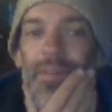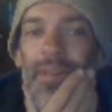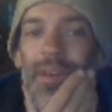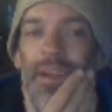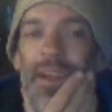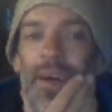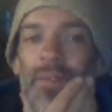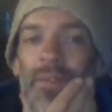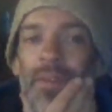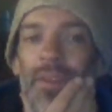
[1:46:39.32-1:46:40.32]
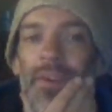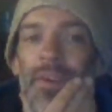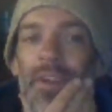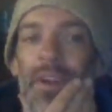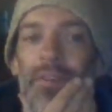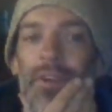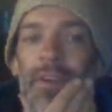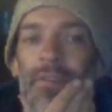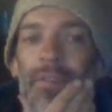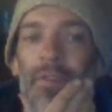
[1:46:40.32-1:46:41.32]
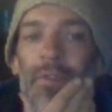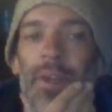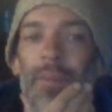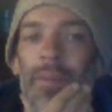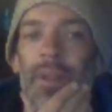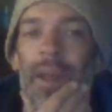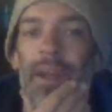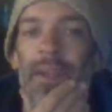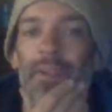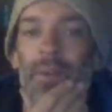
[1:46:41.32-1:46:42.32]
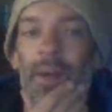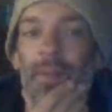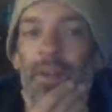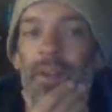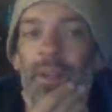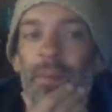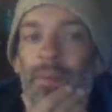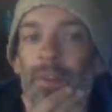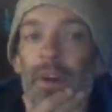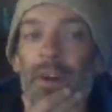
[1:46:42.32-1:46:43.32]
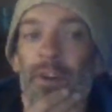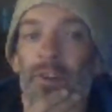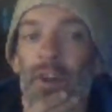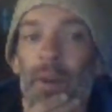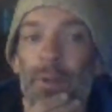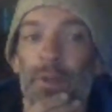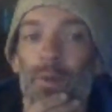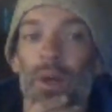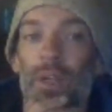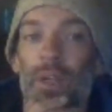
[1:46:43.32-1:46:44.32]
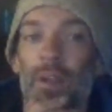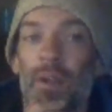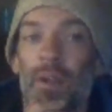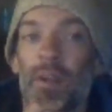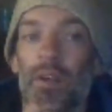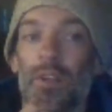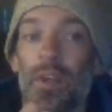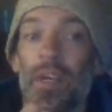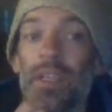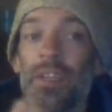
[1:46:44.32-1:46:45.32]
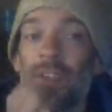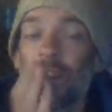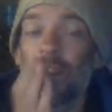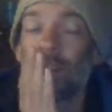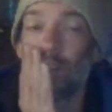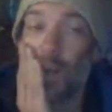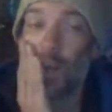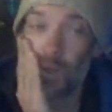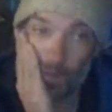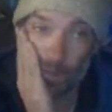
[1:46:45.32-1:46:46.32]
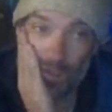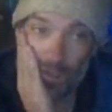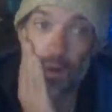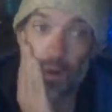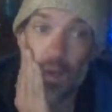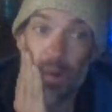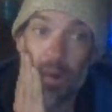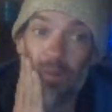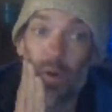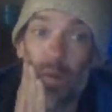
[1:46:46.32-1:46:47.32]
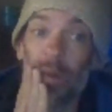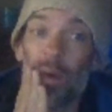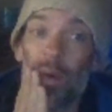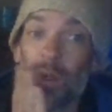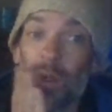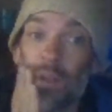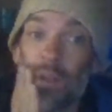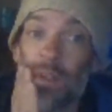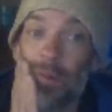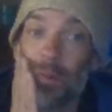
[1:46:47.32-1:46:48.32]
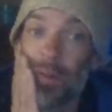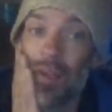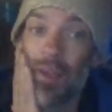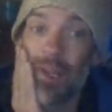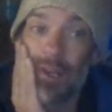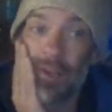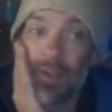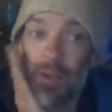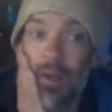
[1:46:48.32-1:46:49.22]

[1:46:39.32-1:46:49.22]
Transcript: announced their discovery of 3 planets around the dim star TRAPPIST-1. So yeah, this is a star, folks, they're talking about. 4 more worlds were discovered within a year.